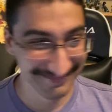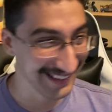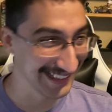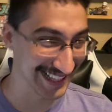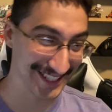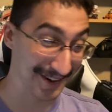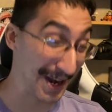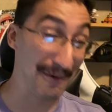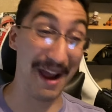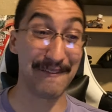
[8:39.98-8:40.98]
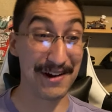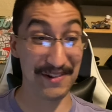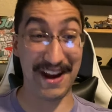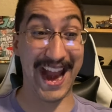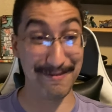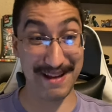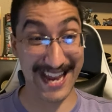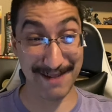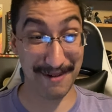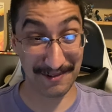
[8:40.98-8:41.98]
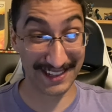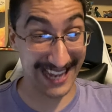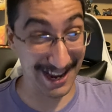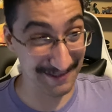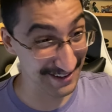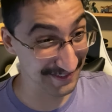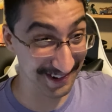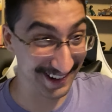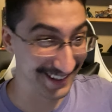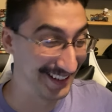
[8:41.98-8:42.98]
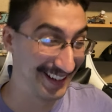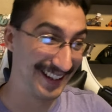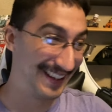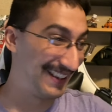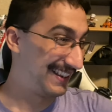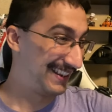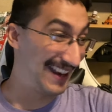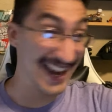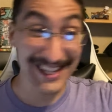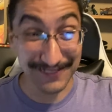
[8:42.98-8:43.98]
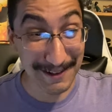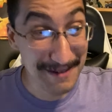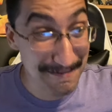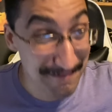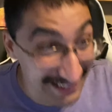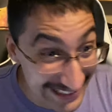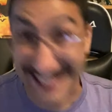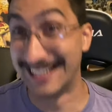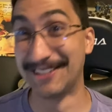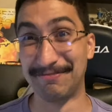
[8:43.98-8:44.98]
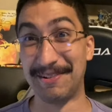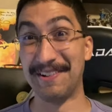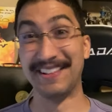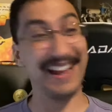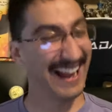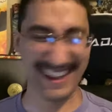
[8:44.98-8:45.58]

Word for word: Let's go. Now I have another anime game I really can't wait for. It's flipping Bleach, bro. Like,